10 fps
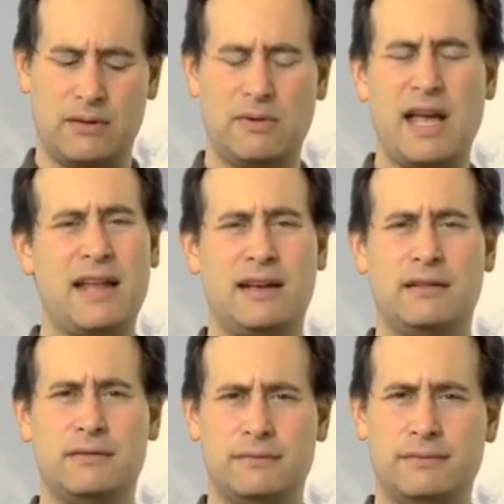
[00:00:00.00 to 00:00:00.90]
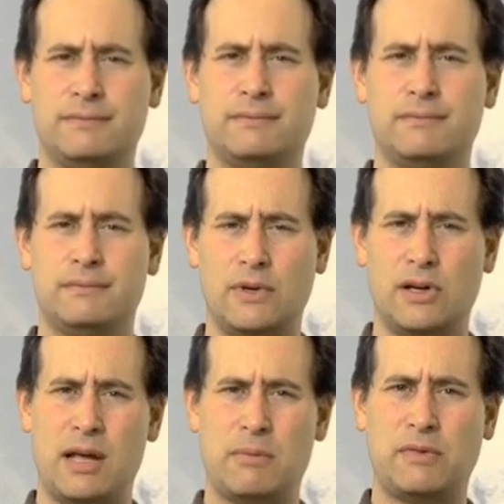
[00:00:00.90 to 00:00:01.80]
Rhiannon.
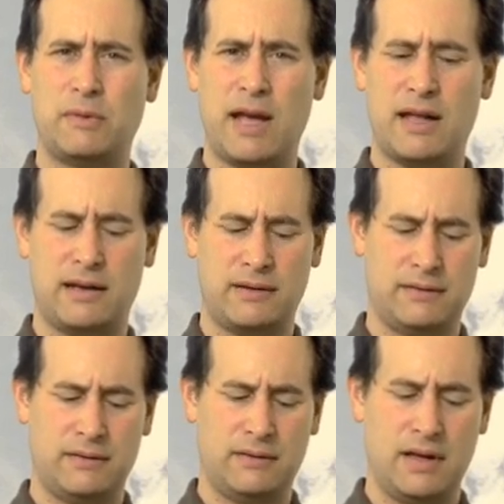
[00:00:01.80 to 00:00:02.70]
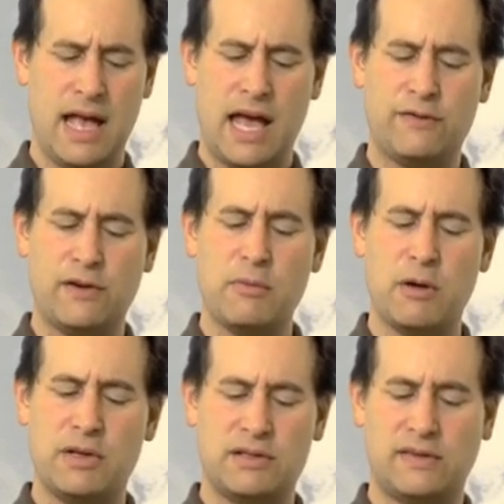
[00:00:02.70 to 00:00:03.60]
Her name is Rhiannon. And for a
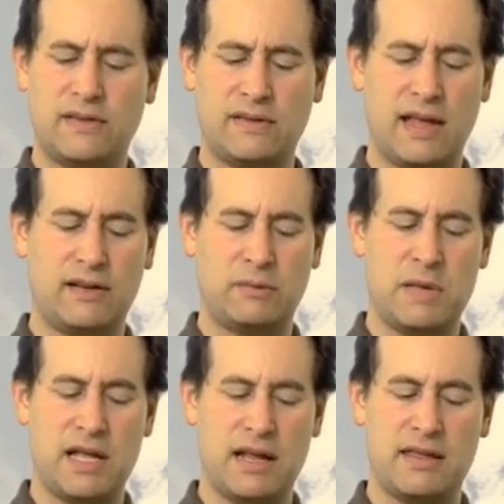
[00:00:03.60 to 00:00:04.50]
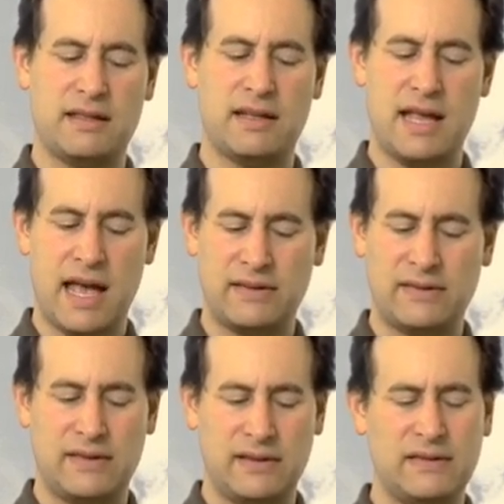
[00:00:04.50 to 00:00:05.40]
moment, just the slightest beat, I think that,
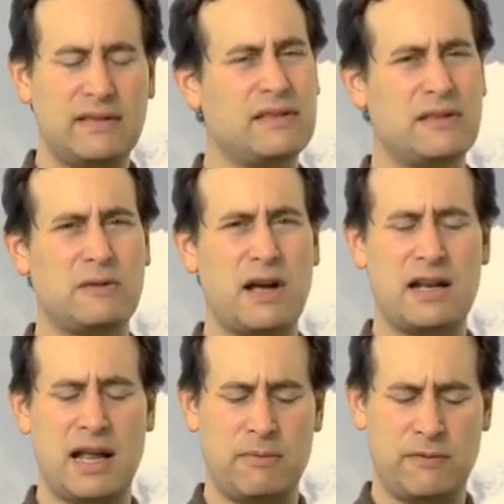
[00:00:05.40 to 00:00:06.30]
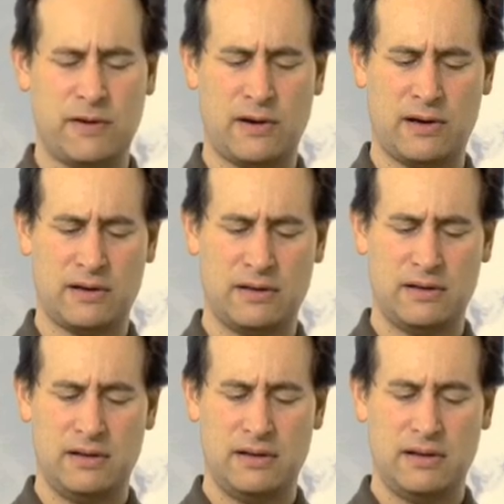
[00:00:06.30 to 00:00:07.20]
yes, this is the right name for her.
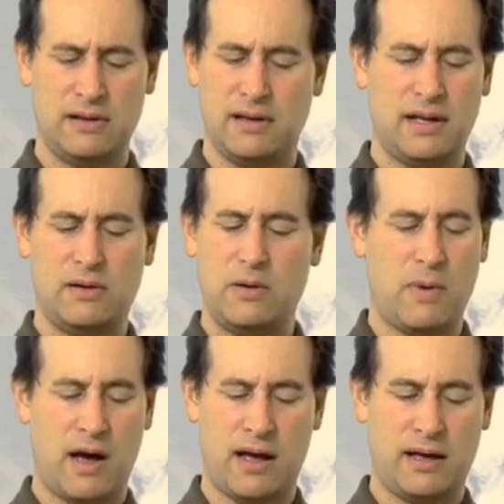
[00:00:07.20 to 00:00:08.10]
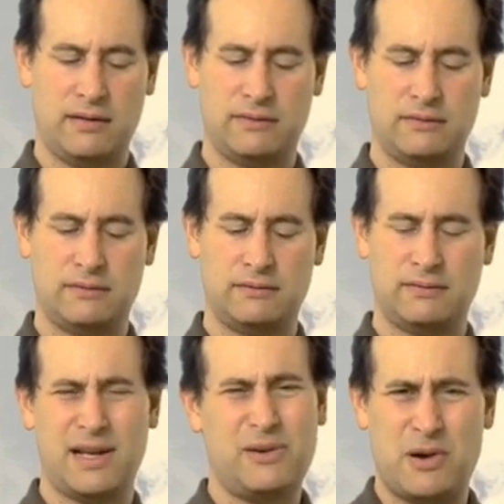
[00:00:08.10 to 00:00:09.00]
I don't know why.
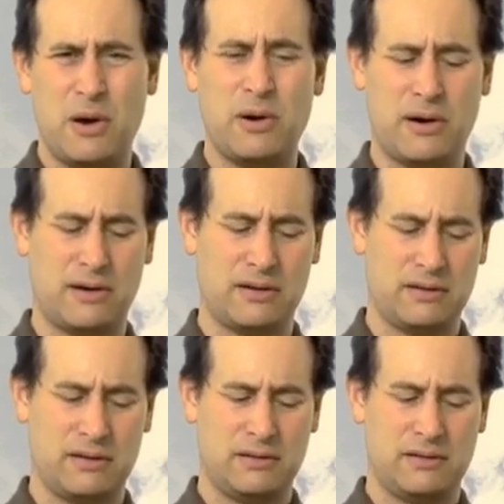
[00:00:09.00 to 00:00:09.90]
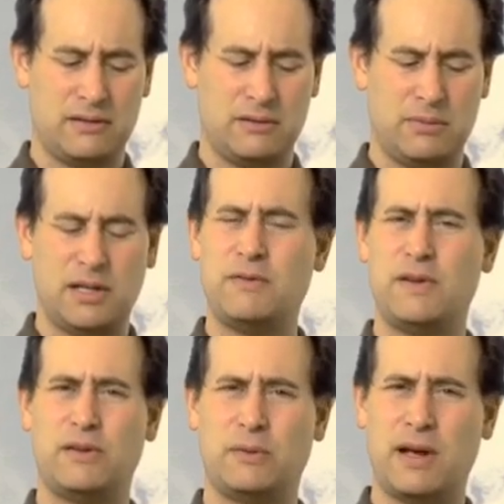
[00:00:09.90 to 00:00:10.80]
I don't know her, but it
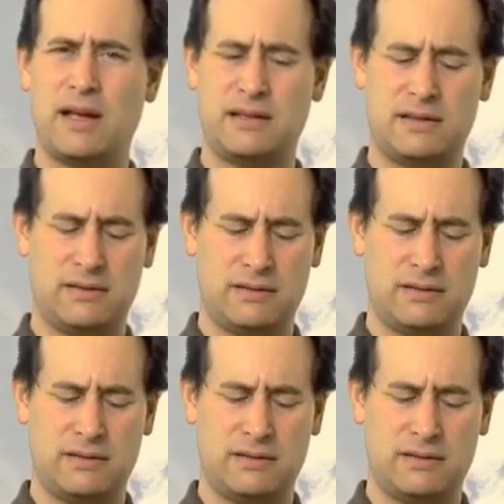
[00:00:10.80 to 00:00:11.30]
feels right.